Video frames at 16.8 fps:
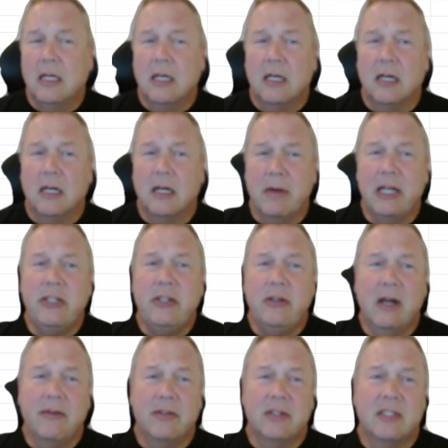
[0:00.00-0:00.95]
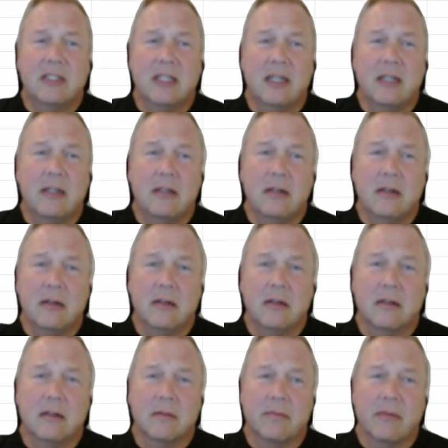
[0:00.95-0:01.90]
imagine you have a cell
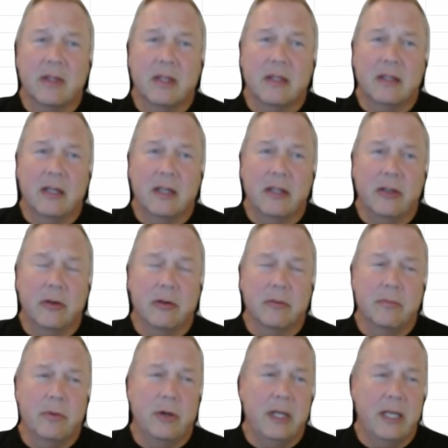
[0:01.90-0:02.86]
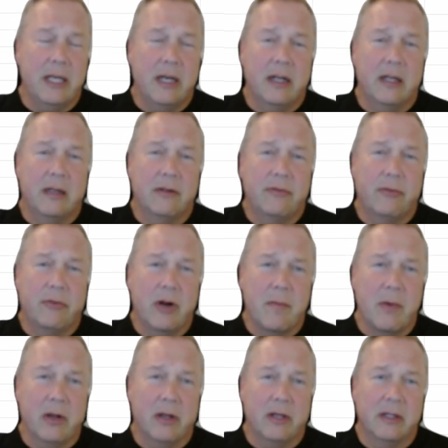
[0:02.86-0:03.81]
that you're putting in a formula,